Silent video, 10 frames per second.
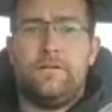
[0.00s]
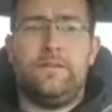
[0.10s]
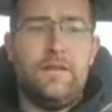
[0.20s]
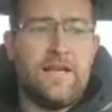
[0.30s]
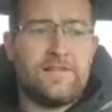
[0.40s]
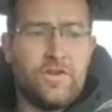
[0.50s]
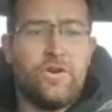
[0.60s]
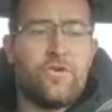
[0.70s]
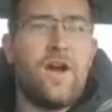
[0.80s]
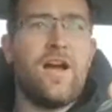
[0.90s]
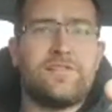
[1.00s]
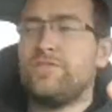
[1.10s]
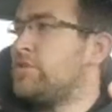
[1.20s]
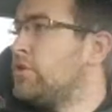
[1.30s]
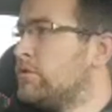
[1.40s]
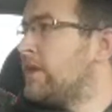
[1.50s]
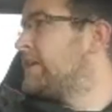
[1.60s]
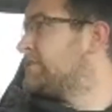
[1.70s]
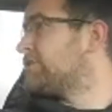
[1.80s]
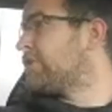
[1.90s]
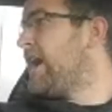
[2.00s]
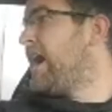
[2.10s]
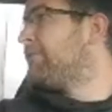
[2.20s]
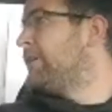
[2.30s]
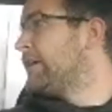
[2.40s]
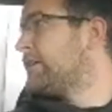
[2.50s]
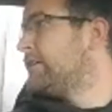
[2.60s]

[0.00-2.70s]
yeah, so you're crossing 2 lanes of traffic,